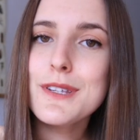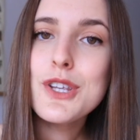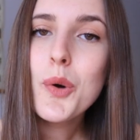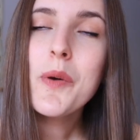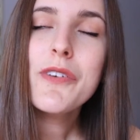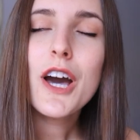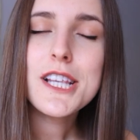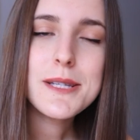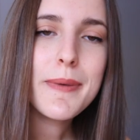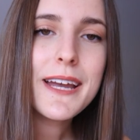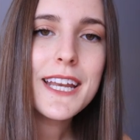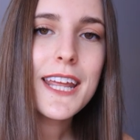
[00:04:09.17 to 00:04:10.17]
so we've got
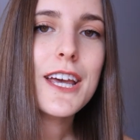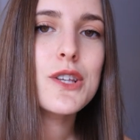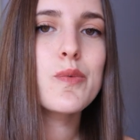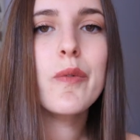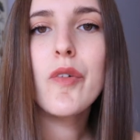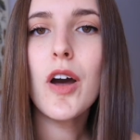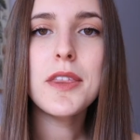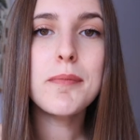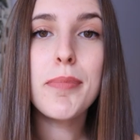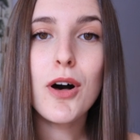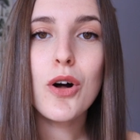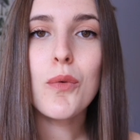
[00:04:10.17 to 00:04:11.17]
some ideas, we've got the
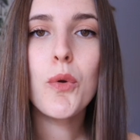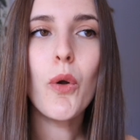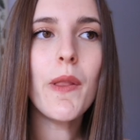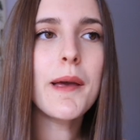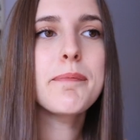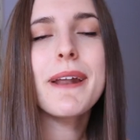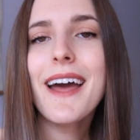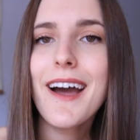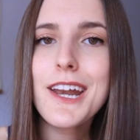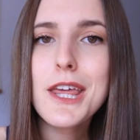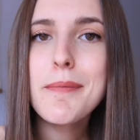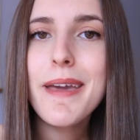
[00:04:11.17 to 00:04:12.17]
ball rolling, but how
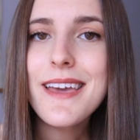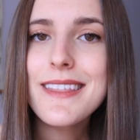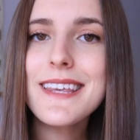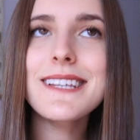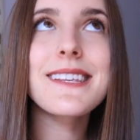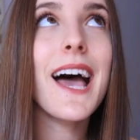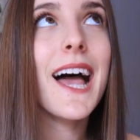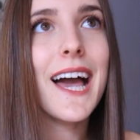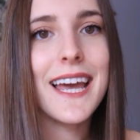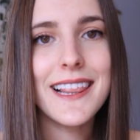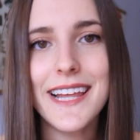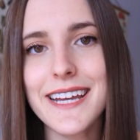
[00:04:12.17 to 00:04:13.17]
do you make these
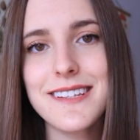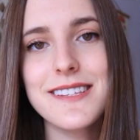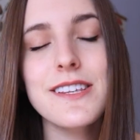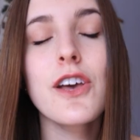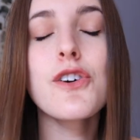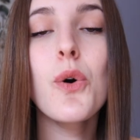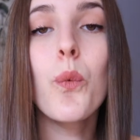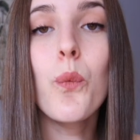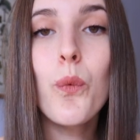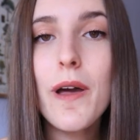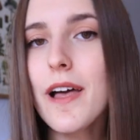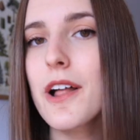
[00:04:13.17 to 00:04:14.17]
highlights?
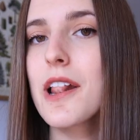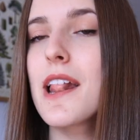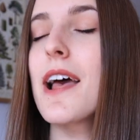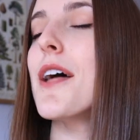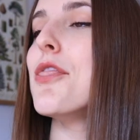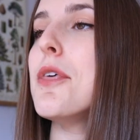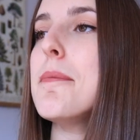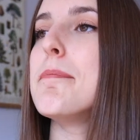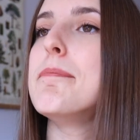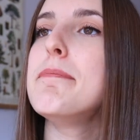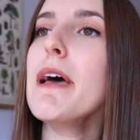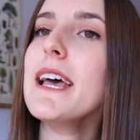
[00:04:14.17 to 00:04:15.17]
Well, the
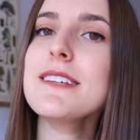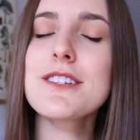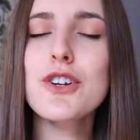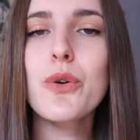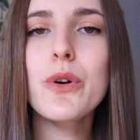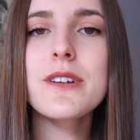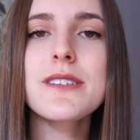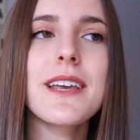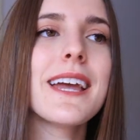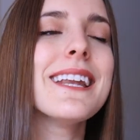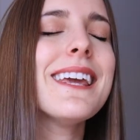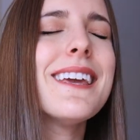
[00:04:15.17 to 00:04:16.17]
best course
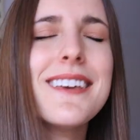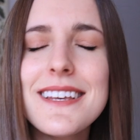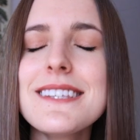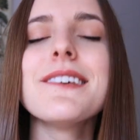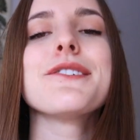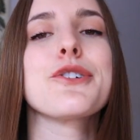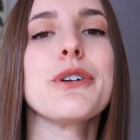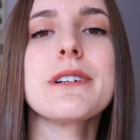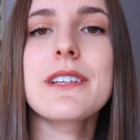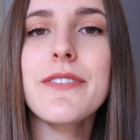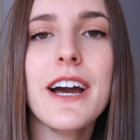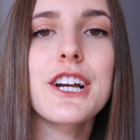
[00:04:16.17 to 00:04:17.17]
and easiest course
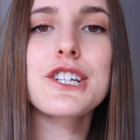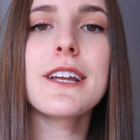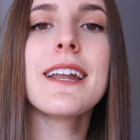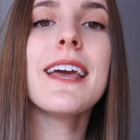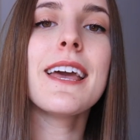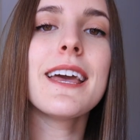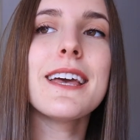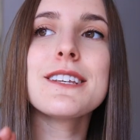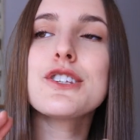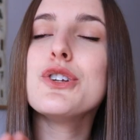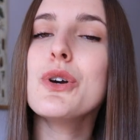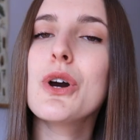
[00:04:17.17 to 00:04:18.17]
of action
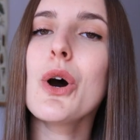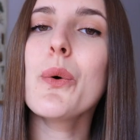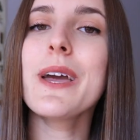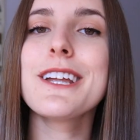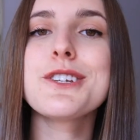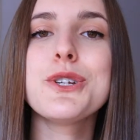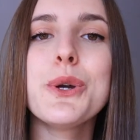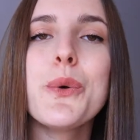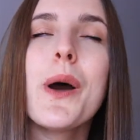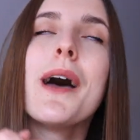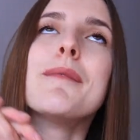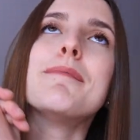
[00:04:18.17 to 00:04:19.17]
is to go into
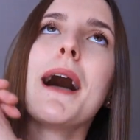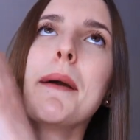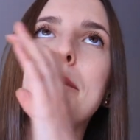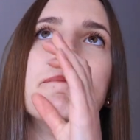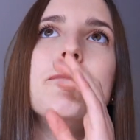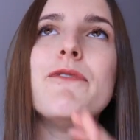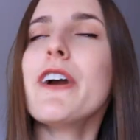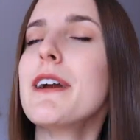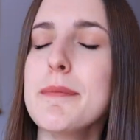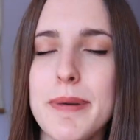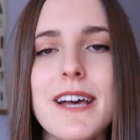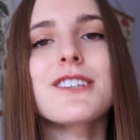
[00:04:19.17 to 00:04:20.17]
my
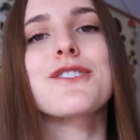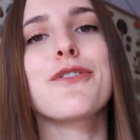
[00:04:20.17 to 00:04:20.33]
very best